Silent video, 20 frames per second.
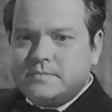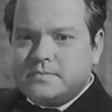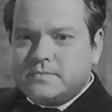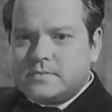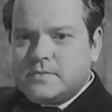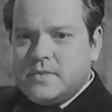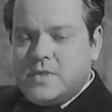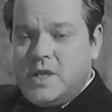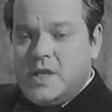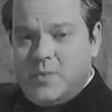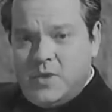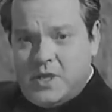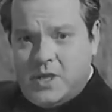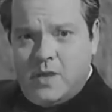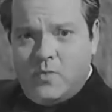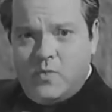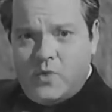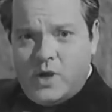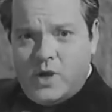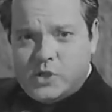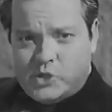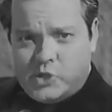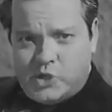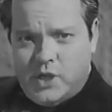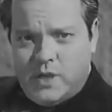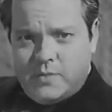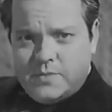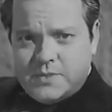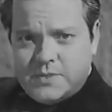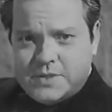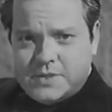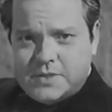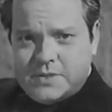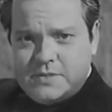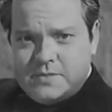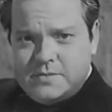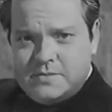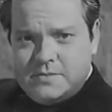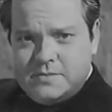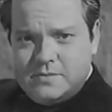They became great chums,
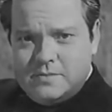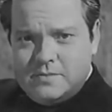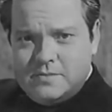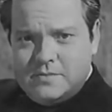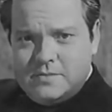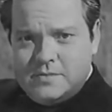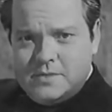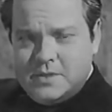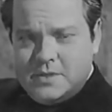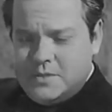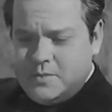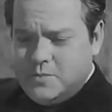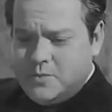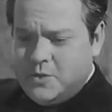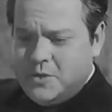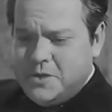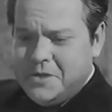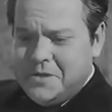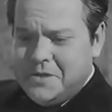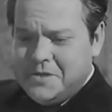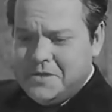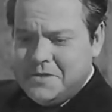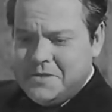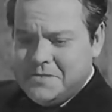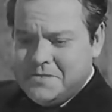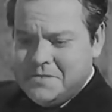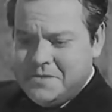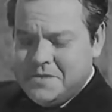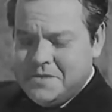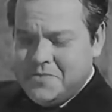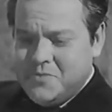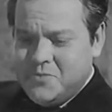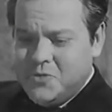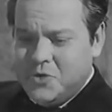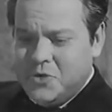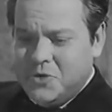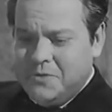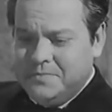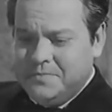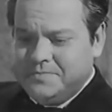the little boy and the
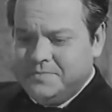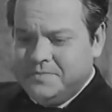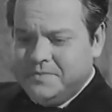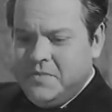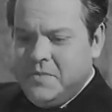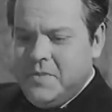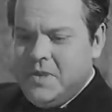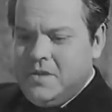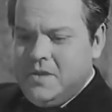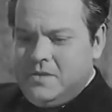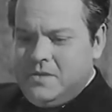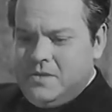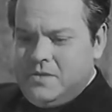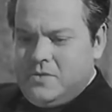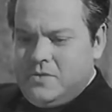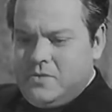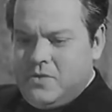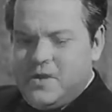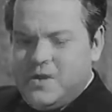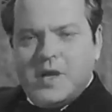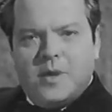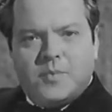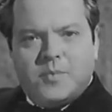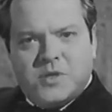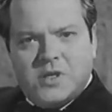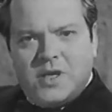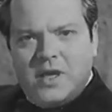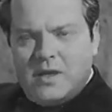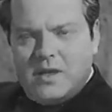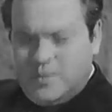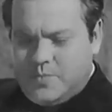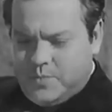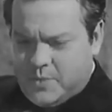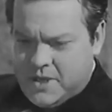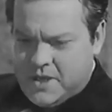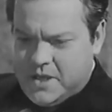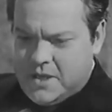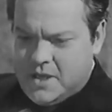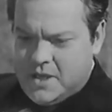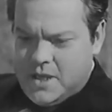bull, growing up together,
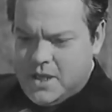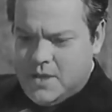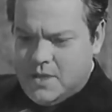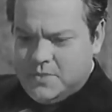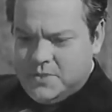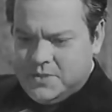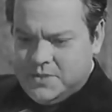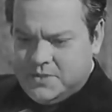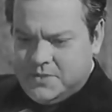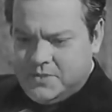playing games.